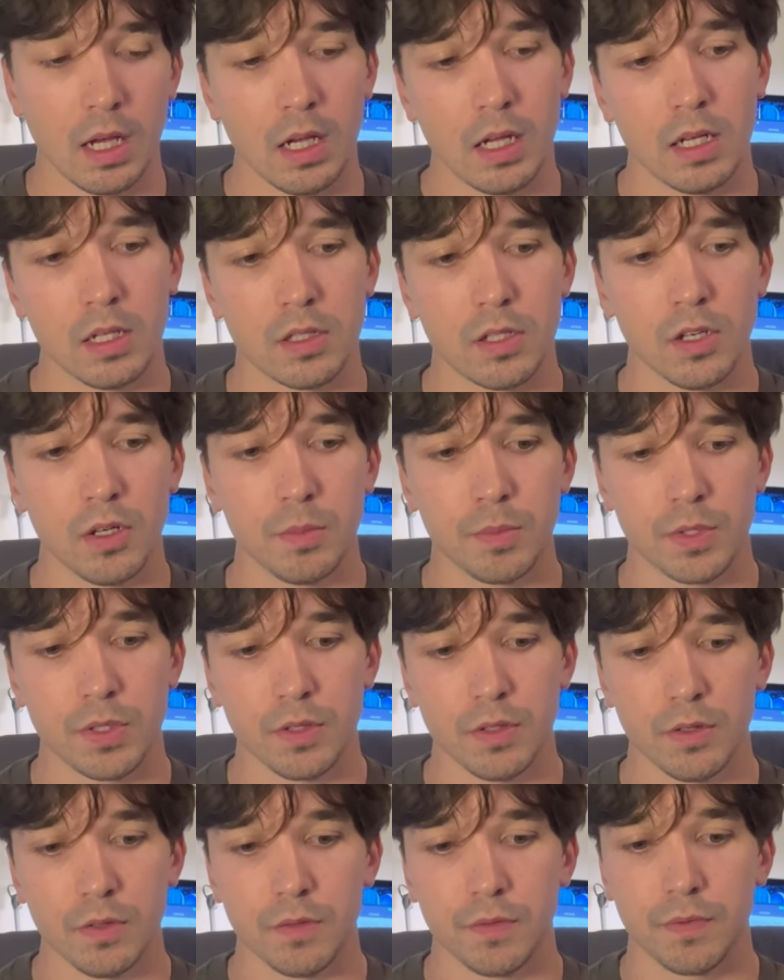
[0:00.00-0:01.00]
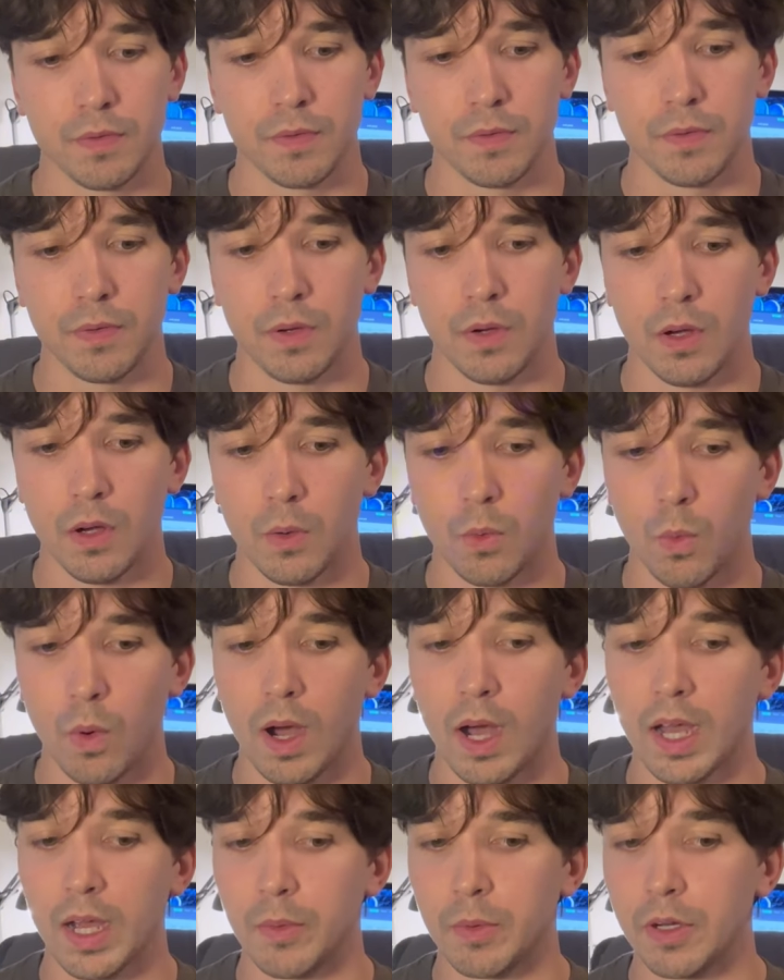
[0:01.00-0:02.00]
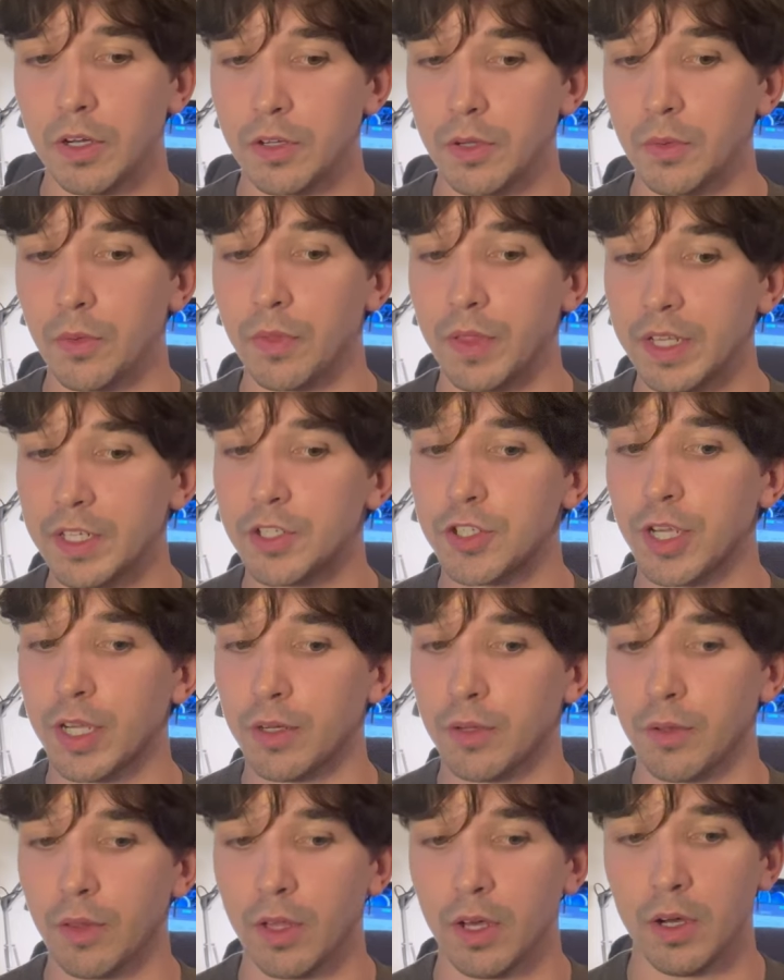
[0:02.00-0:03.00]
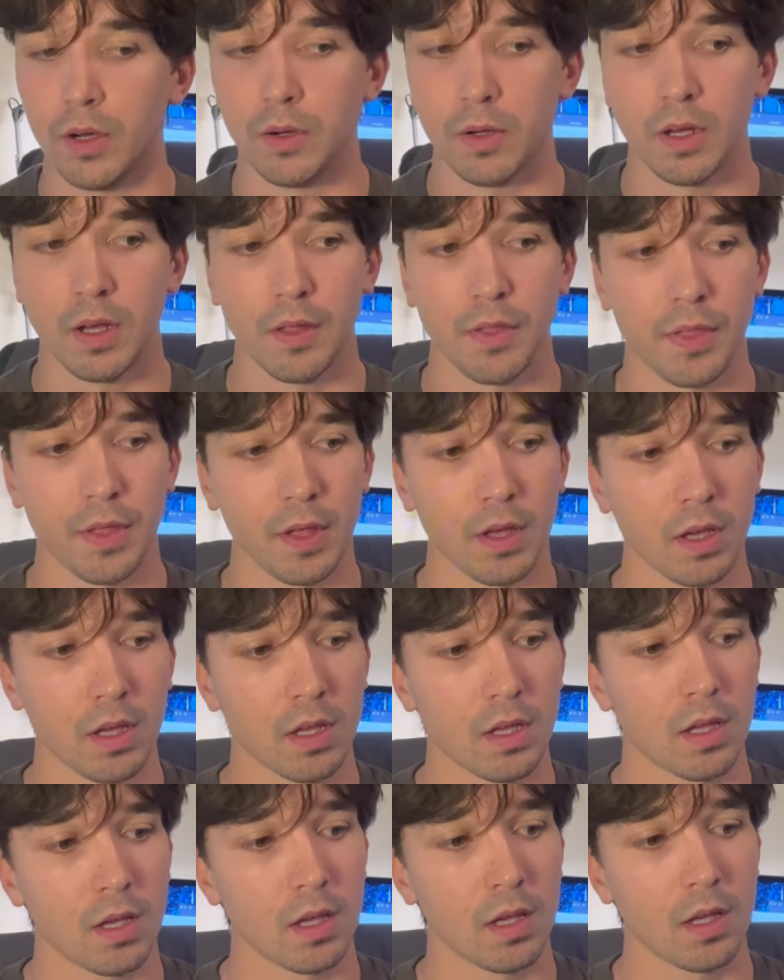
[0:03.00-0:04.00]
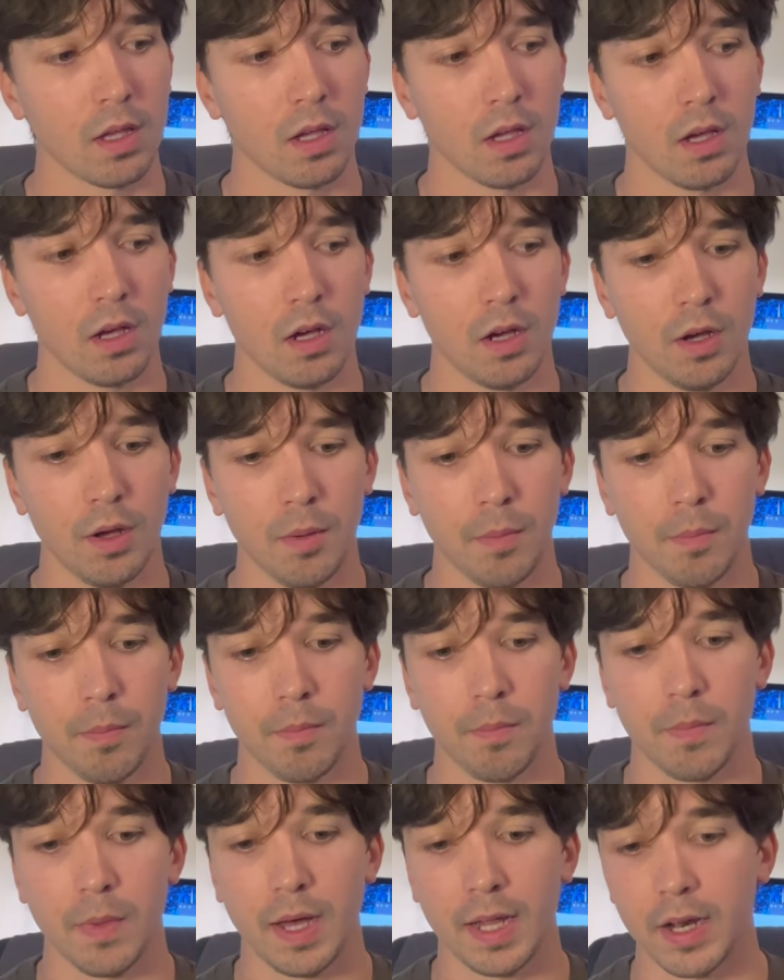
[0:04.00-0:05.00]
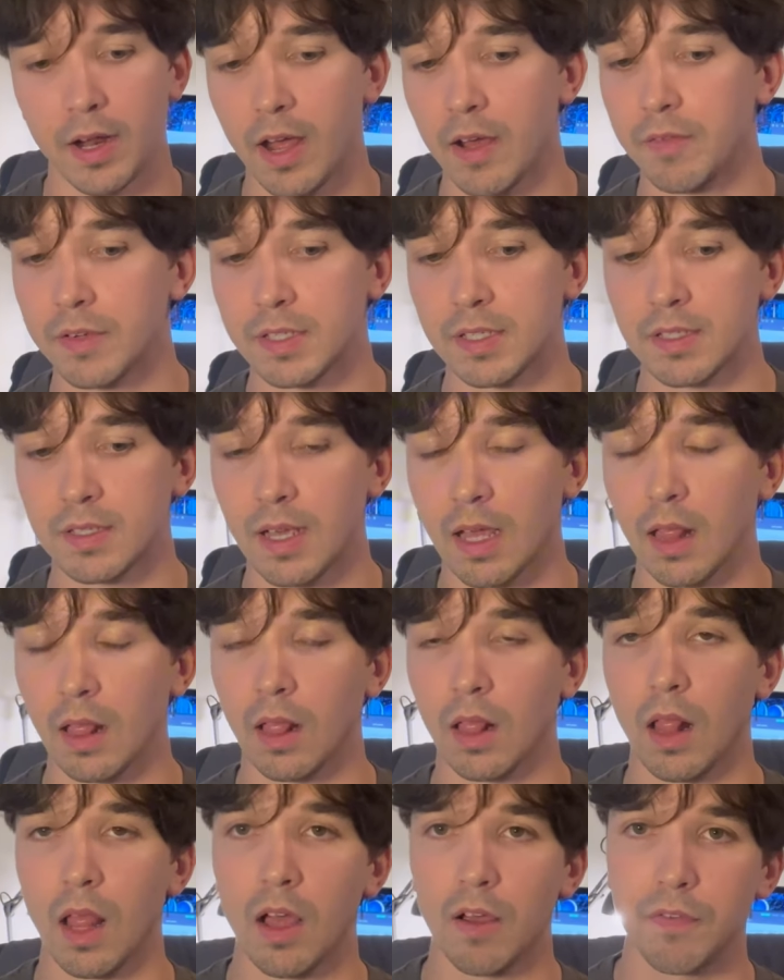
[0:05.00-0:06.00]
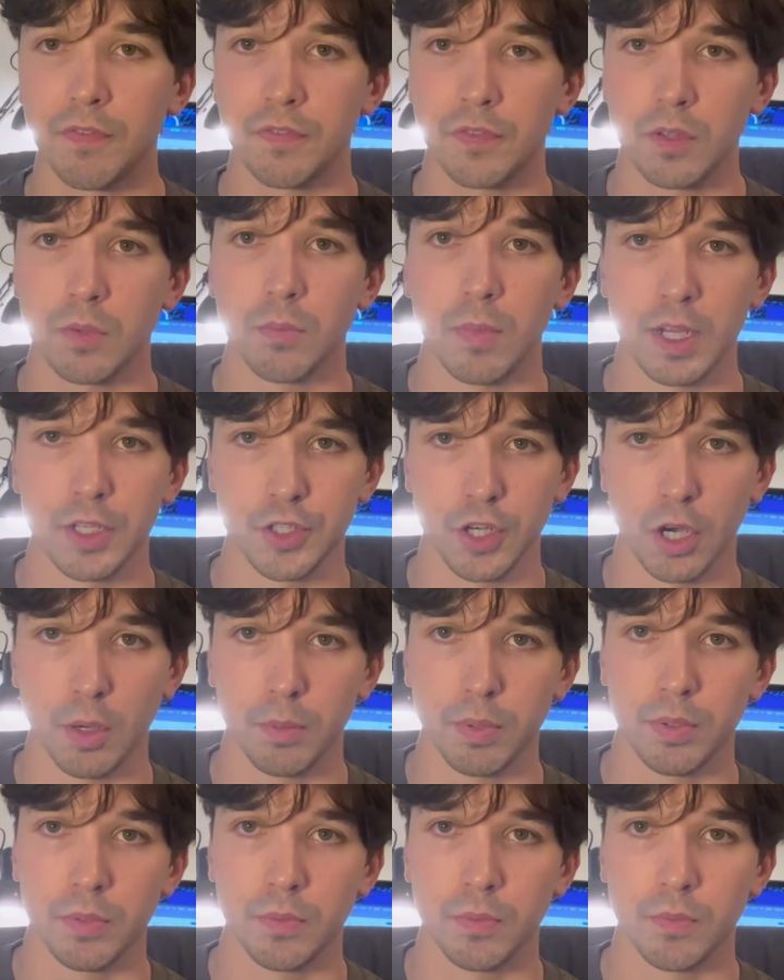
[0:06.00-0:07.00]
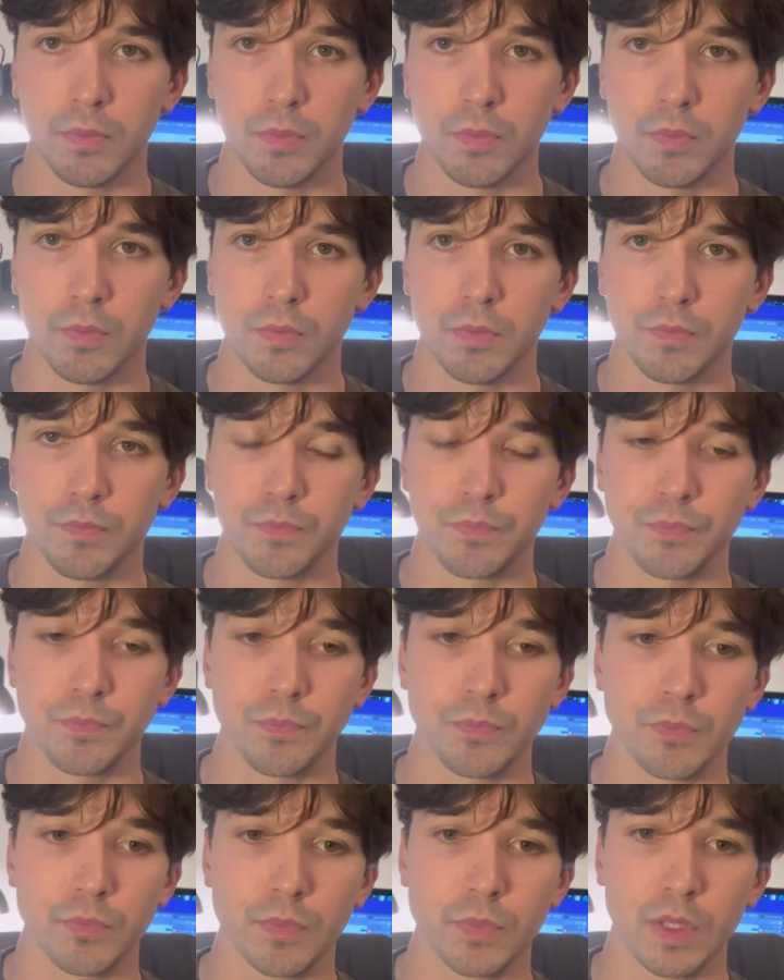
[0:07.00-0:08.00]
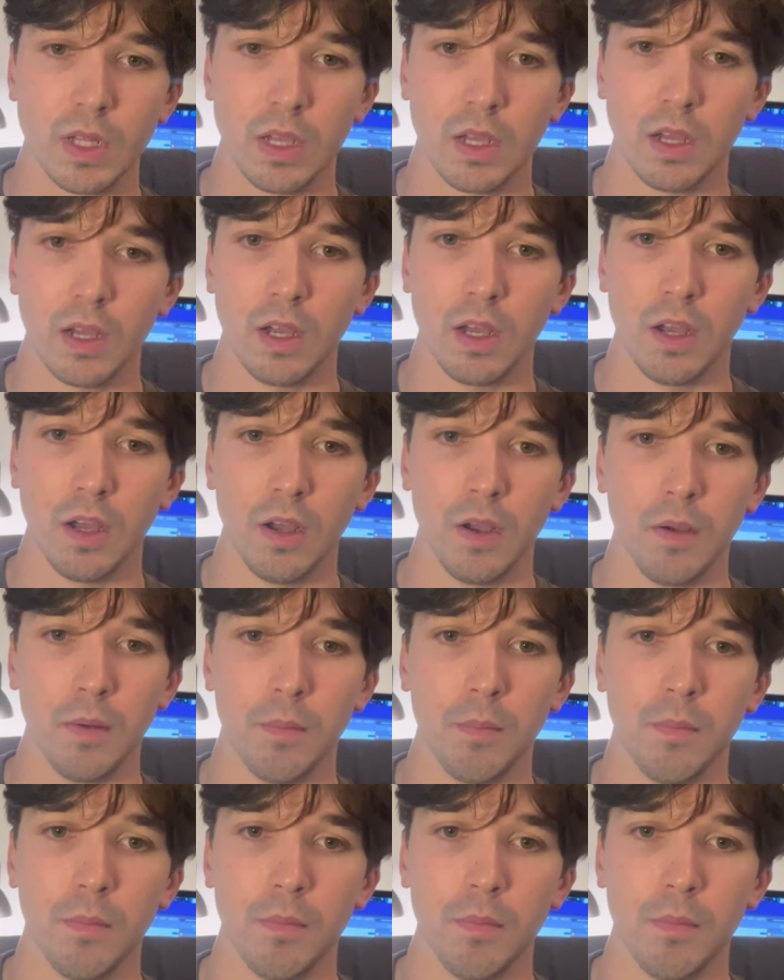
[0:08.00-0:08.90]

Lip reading: In terms of why I want to do this channel though, I think, ever since I left my job, I